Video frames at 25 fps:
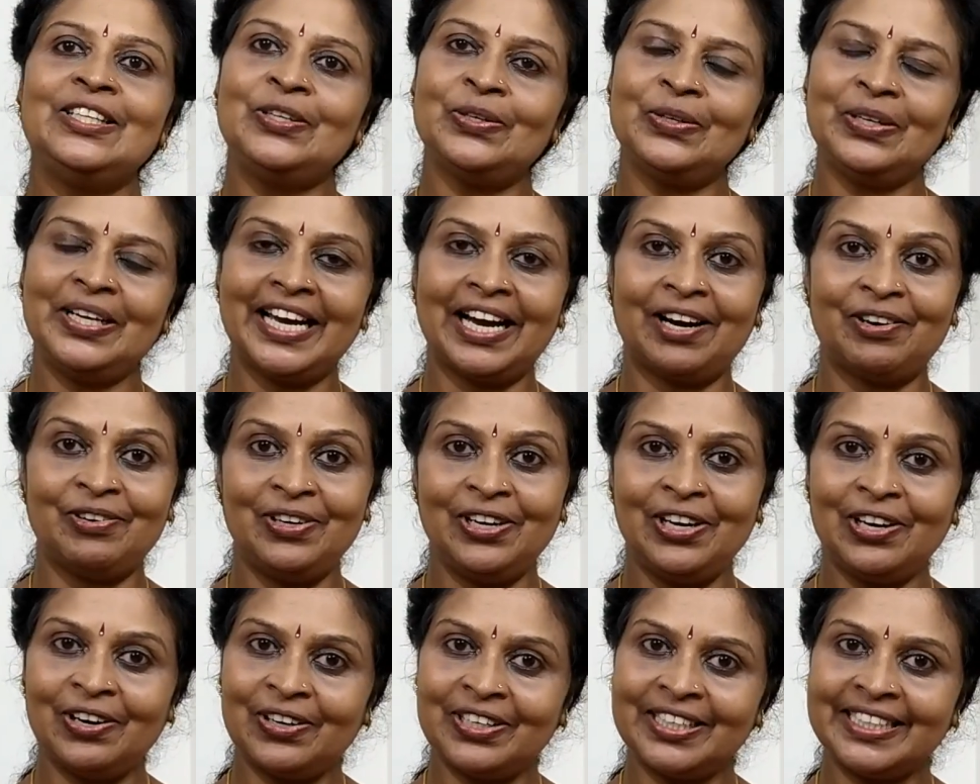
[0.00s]
to
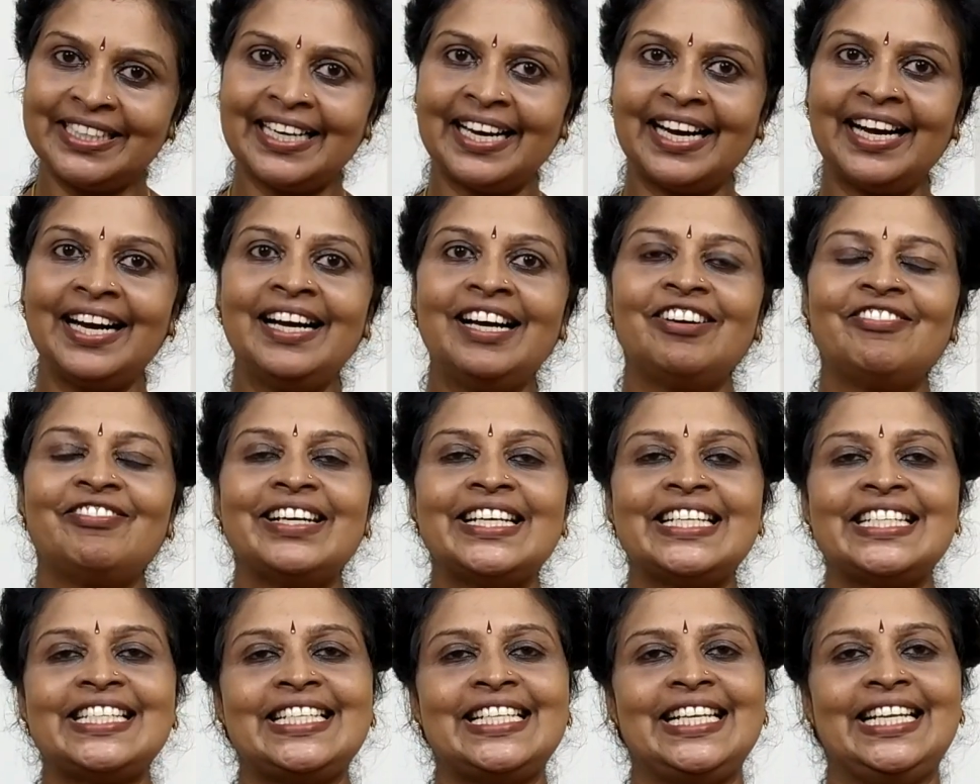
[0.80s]
download the
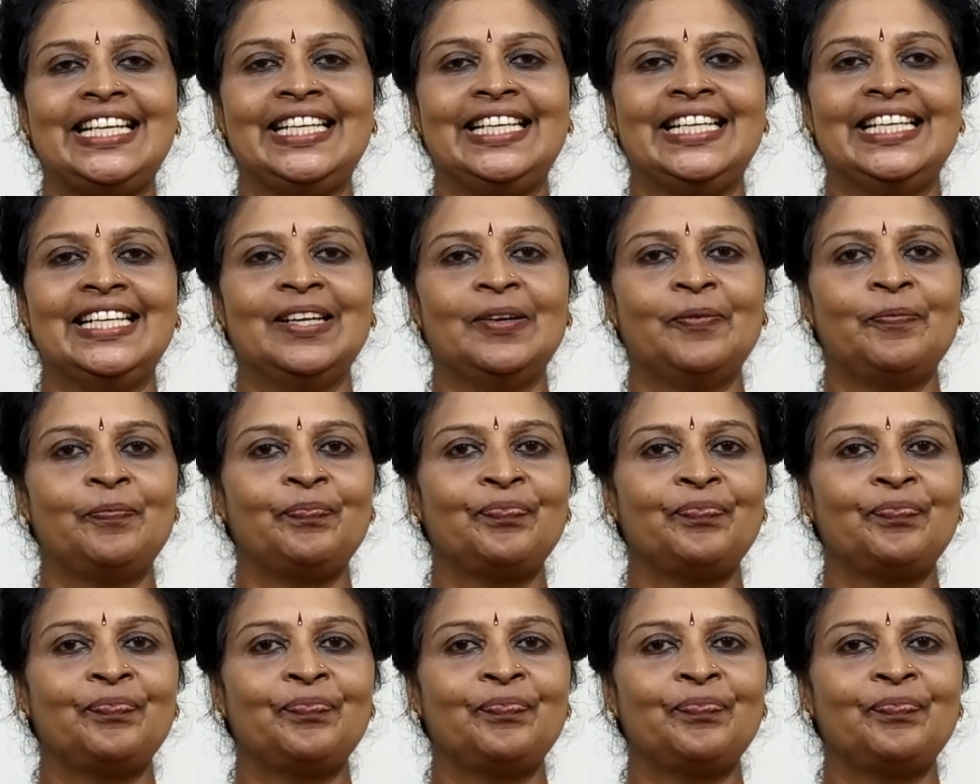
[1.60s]
worksheet.